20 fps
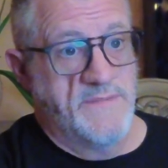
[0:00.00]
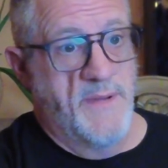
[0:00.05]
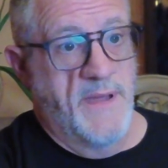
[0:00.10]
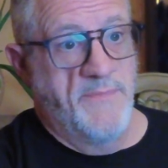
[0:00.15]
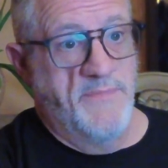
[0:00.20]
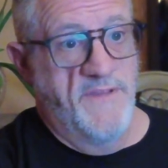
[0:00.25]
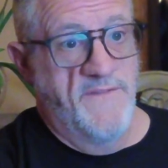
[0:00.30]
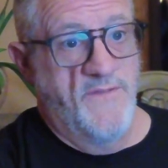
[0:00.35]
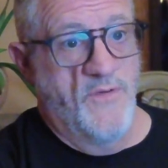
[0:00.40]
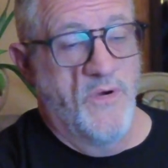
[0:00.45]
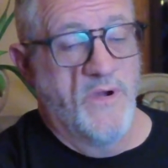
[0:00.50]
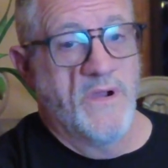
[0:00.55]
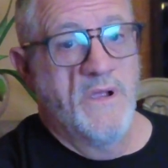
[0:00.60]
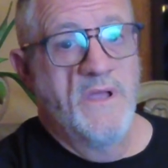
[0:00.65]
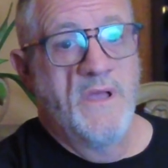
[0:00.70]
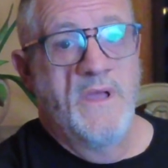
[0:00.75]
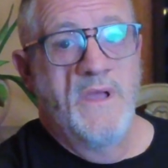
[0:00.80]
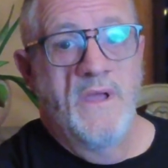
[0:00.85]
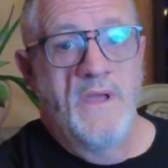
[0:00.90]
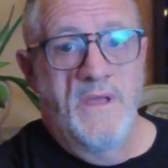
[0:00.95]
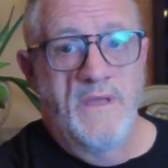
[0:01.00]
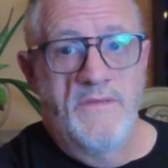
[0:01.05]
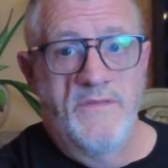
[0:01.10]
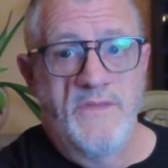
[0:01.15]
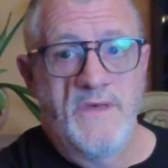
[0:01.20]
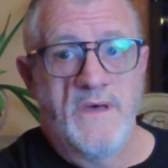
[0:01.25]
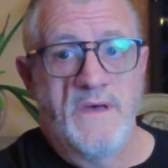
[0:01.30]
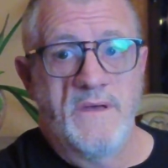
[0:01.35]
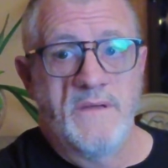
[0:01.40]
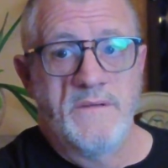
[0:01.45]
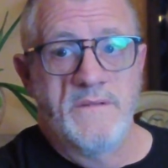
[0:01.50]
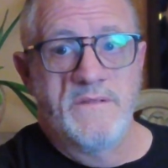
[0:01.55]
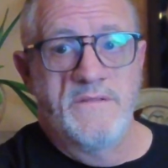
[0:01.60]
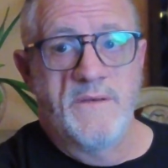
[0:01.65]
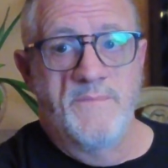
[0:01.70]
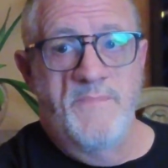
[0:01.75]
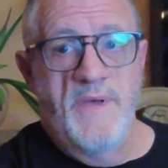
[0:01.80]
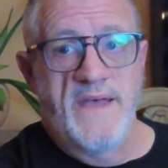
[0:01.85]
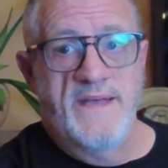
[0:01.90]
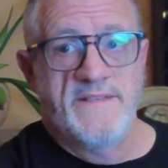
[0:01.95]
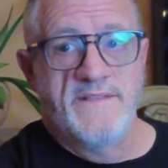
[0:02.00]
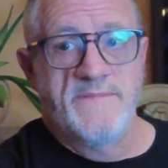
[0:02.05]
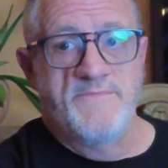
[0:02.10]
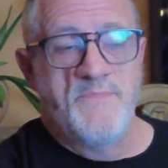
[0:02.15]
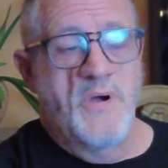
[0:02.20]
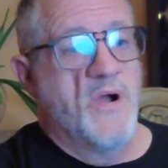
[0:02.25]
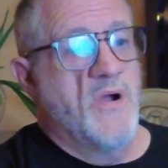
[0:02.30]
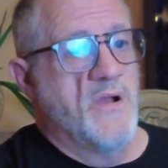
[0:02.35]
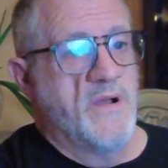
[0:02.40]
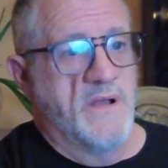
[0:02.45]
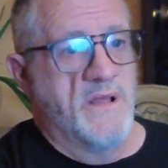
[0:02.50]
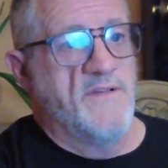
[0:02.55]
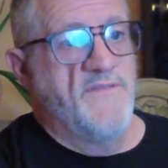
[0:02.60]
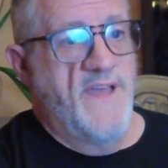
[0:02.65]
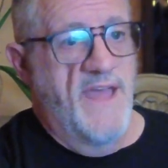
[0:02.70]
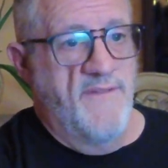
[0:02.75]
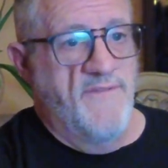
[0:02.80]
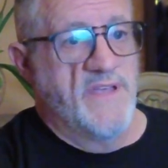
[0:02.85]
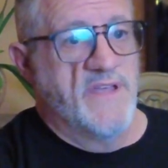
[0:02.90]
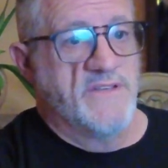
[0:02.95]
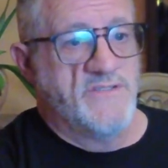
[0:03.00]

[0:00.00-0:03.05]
about before, the best part of having a